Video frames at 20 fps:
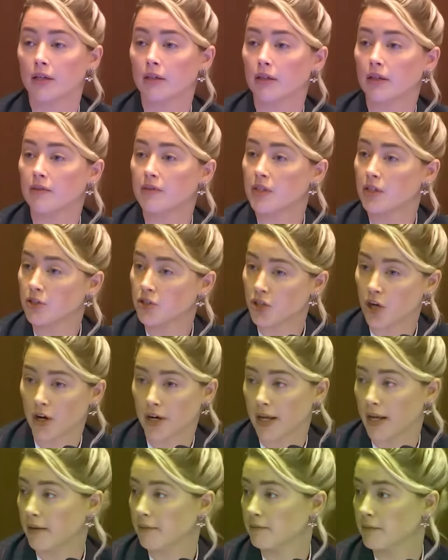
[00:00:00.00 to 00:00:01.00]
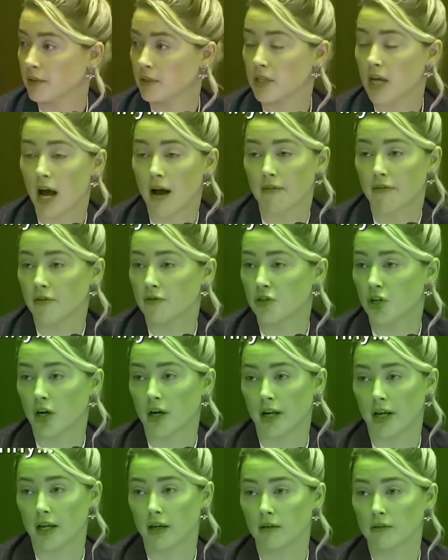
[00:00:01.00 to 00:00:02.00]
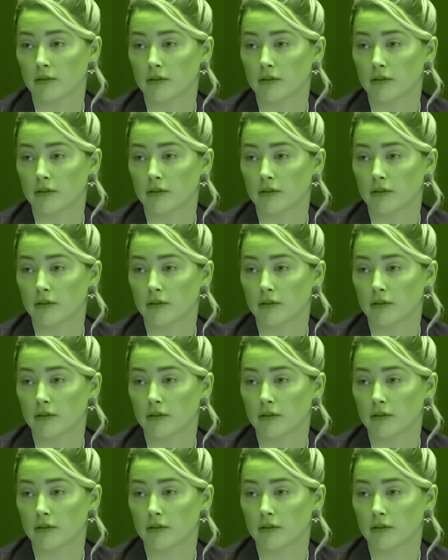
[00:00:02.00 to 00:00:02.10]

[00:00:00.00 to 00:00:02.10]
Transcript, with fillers: Listen, Johnny, it's half of Johnny.